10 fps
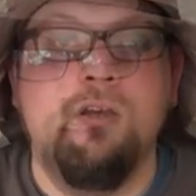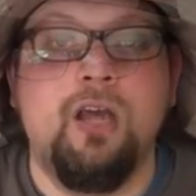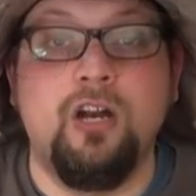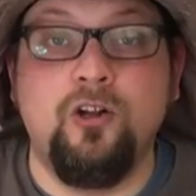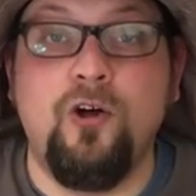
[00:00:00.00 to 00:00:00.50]

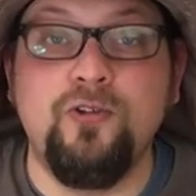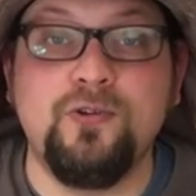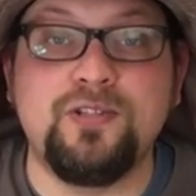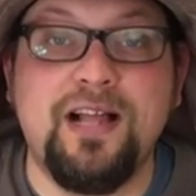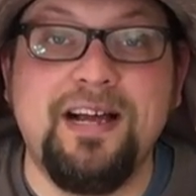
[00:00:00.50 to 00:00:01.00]
And along
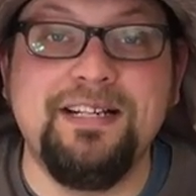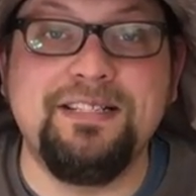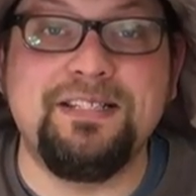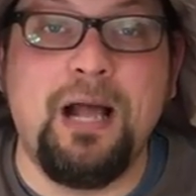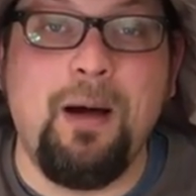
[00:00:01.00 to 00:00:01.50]
those
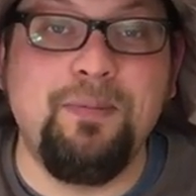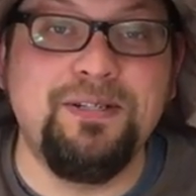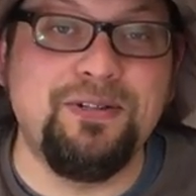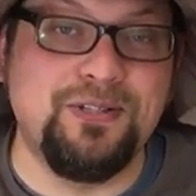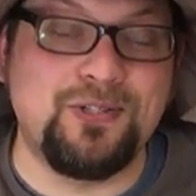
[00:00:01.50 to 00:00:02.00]
lines, up
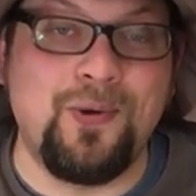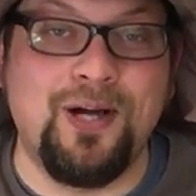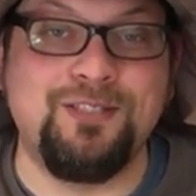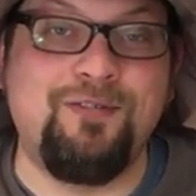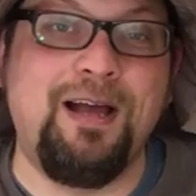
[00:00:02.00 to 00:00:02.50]
until the
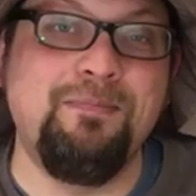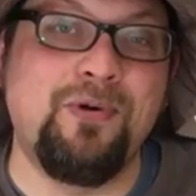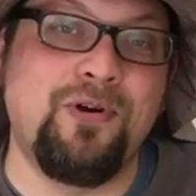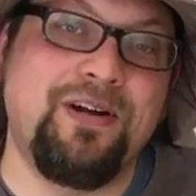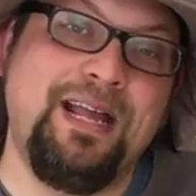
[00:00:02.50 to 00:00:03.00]
squash vine
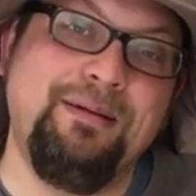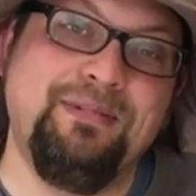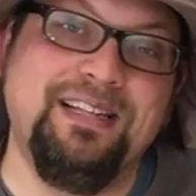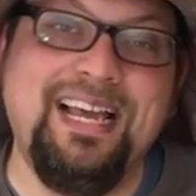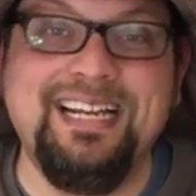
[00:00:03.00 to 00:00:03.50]
borer
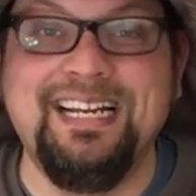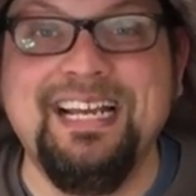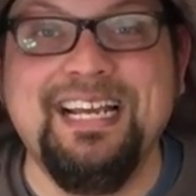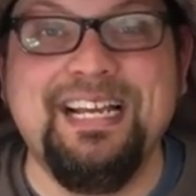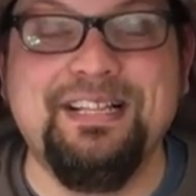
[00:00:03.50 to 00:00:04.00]
came late
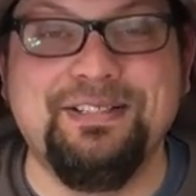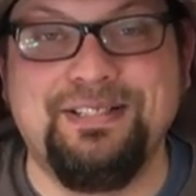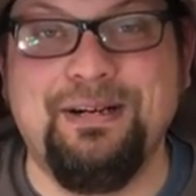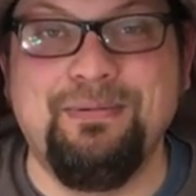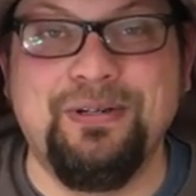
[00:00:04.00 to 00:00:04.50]
in the
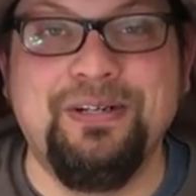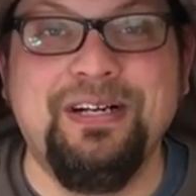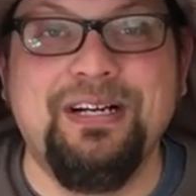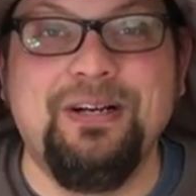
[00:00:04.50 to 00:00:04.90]
summer,